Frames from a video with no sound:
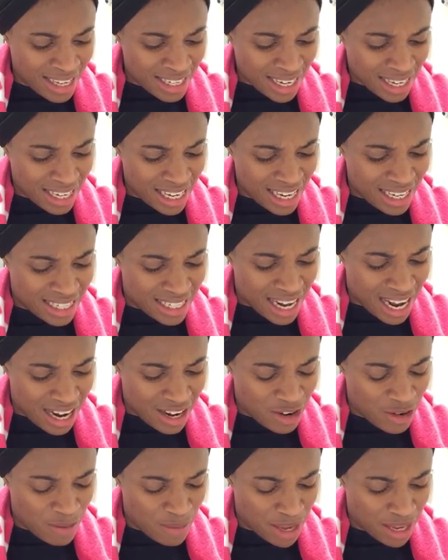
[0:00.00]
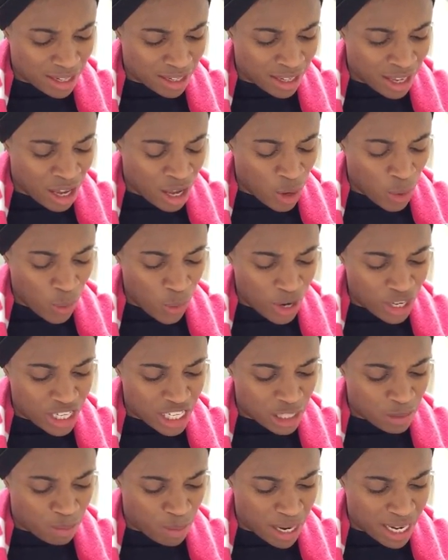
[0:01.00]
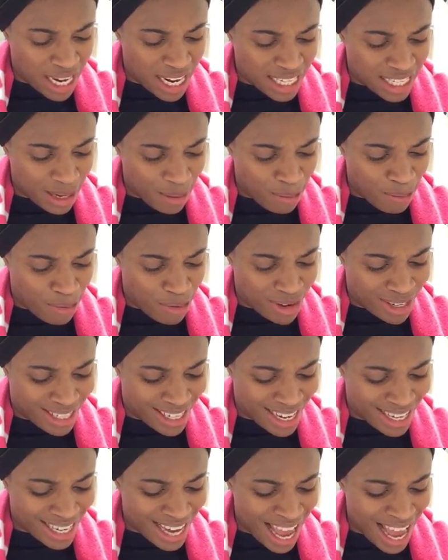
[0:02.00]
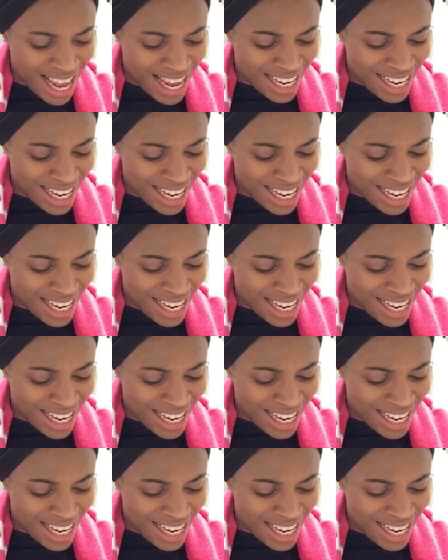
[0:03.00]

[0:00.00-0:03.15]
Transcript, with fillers: Talitha cumi, which is being interpreted,